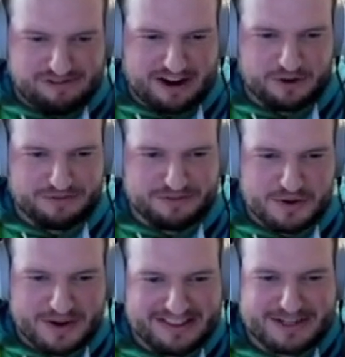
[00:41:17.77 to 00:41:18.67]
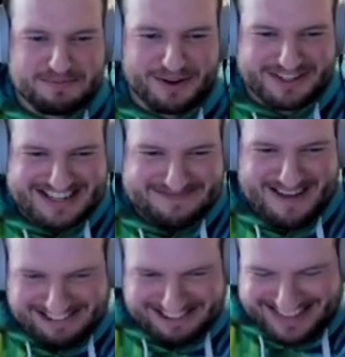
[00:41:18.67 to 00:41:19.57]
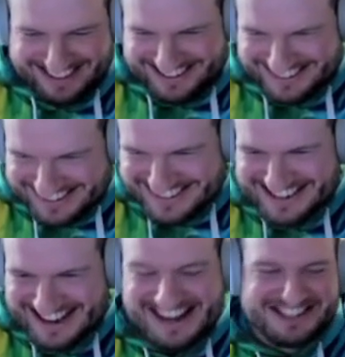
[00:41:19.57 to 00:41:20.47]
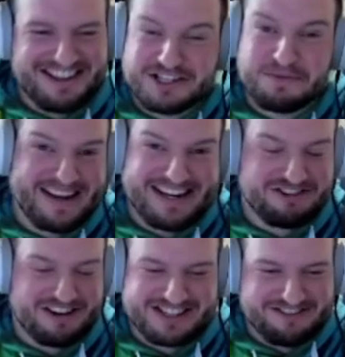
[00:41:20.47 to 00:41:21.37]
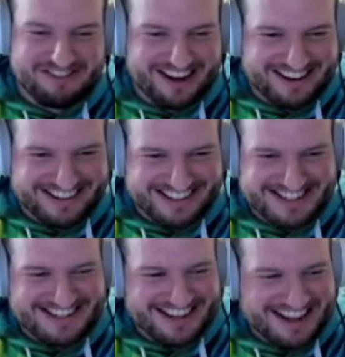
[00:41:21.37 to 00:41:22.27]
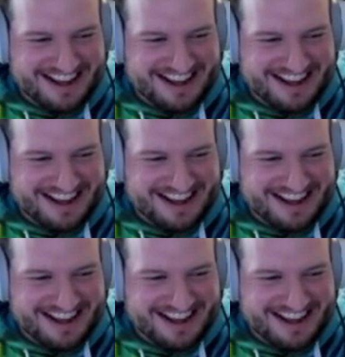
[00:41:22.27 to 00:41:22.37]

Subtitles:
record of doing this boss in marathons, so this will be interesting regardless.